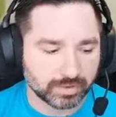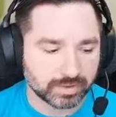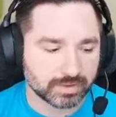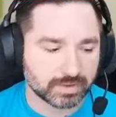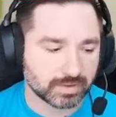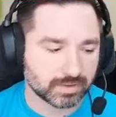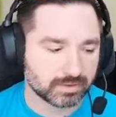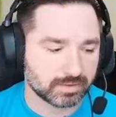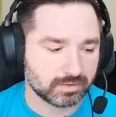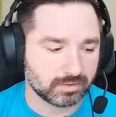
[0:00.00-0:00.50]
this
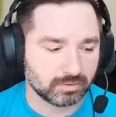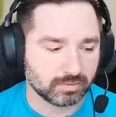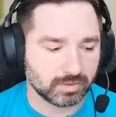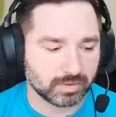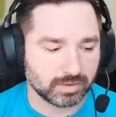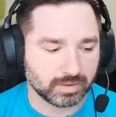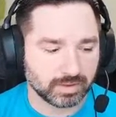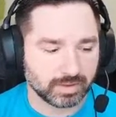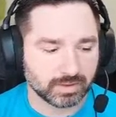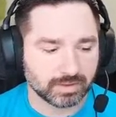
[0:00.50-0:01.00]
is
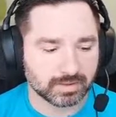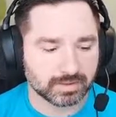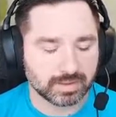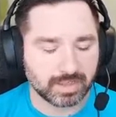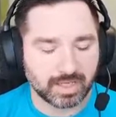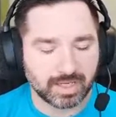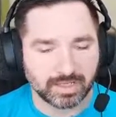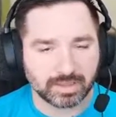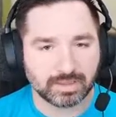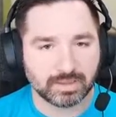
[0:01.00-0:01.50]
doing is
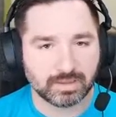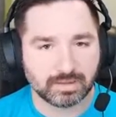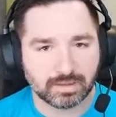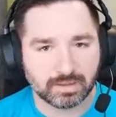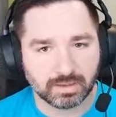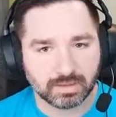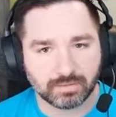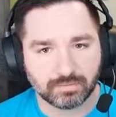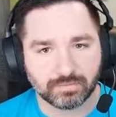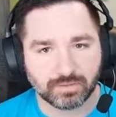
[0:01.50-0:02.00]
adding
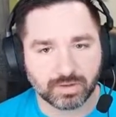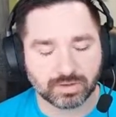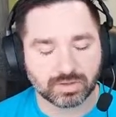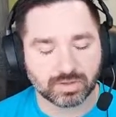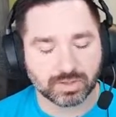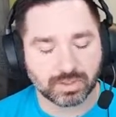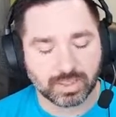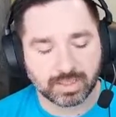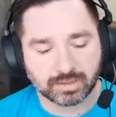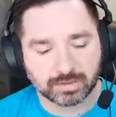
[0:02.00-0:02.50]
the
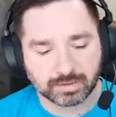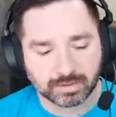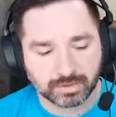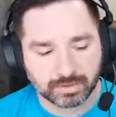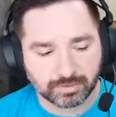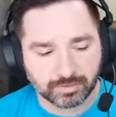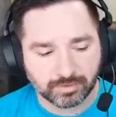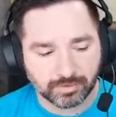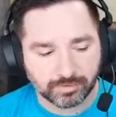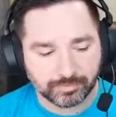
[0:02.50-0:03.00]

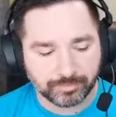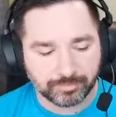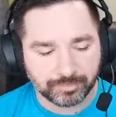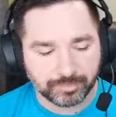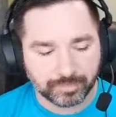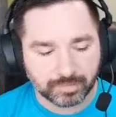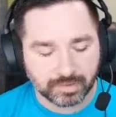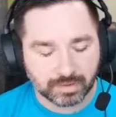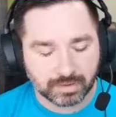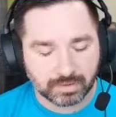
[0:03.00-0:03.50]
functionality
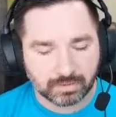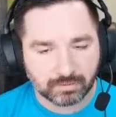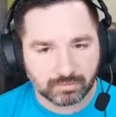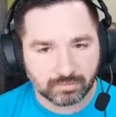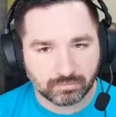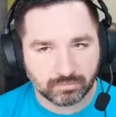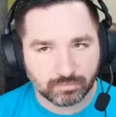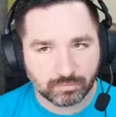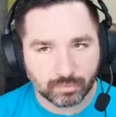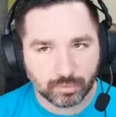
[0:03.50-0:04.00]

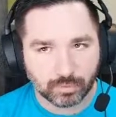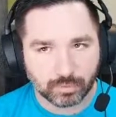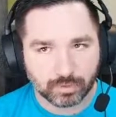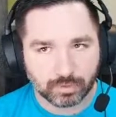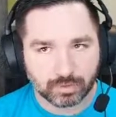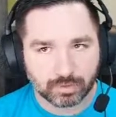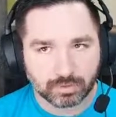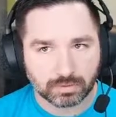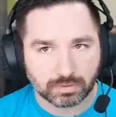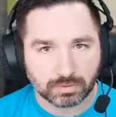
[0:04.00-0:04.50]

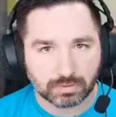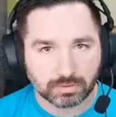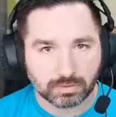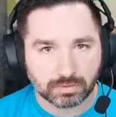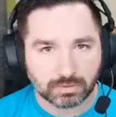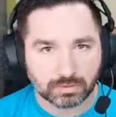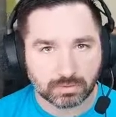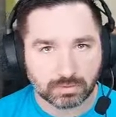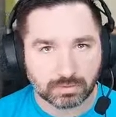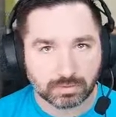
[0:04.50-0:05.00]
for
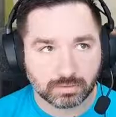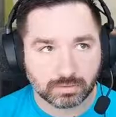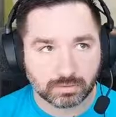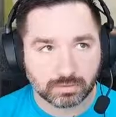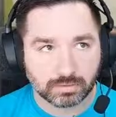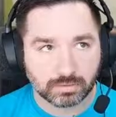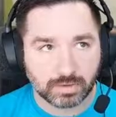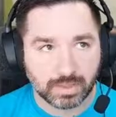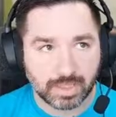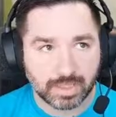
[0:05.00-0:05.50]

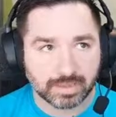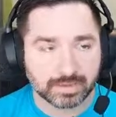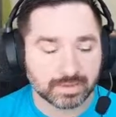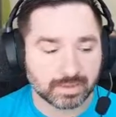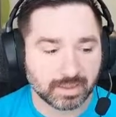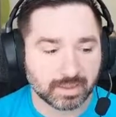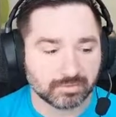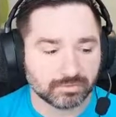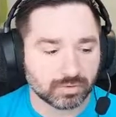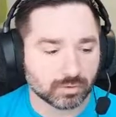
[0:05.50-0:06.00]

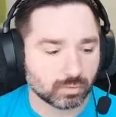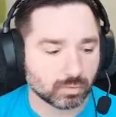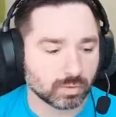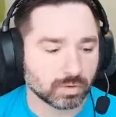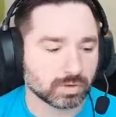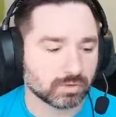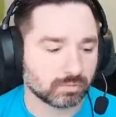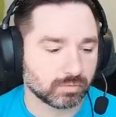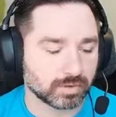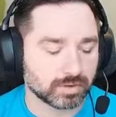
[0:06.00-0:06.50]
asdf to
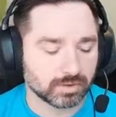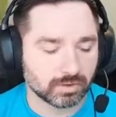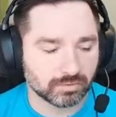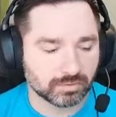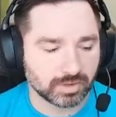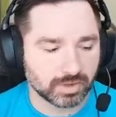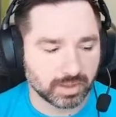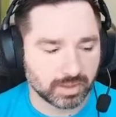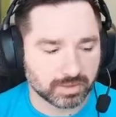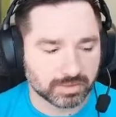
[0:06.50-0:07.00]
work with
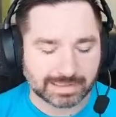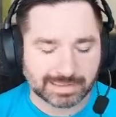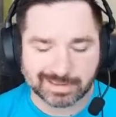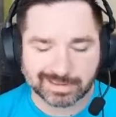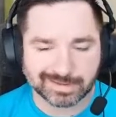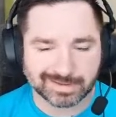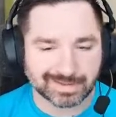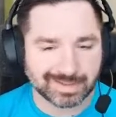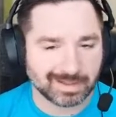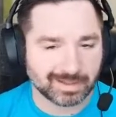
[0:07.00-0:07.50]
Node.js. It
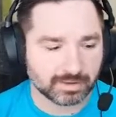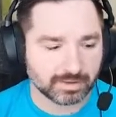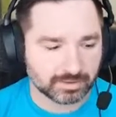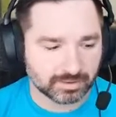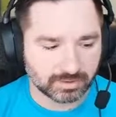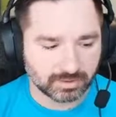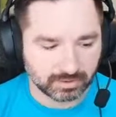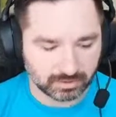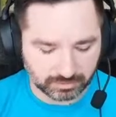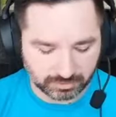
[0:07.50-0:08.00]
is not
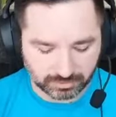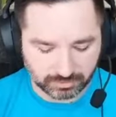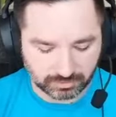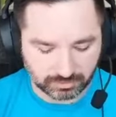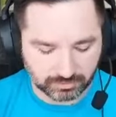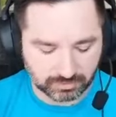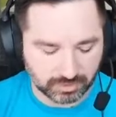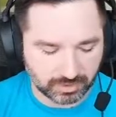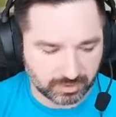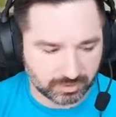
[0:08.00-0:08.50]
installing
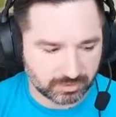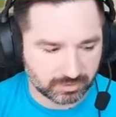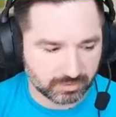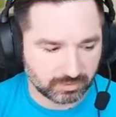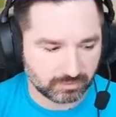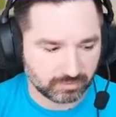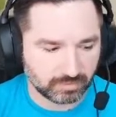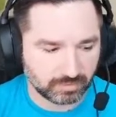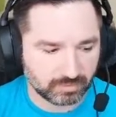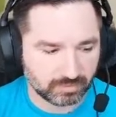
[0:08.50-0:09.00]
Node.js. So
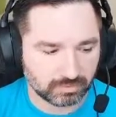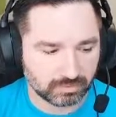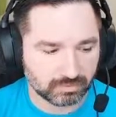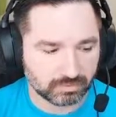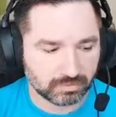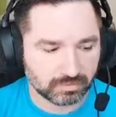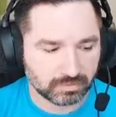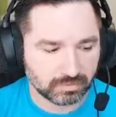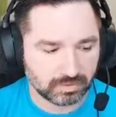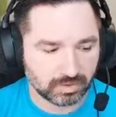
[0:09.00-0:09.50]
if you
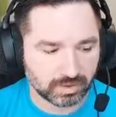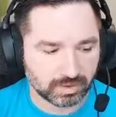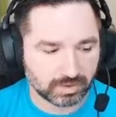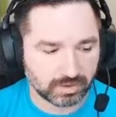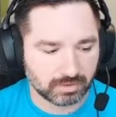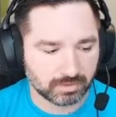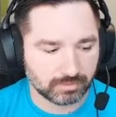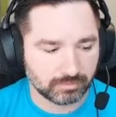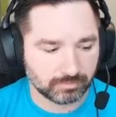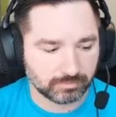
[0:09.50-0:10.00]
check
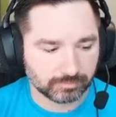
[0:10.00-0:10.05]
here,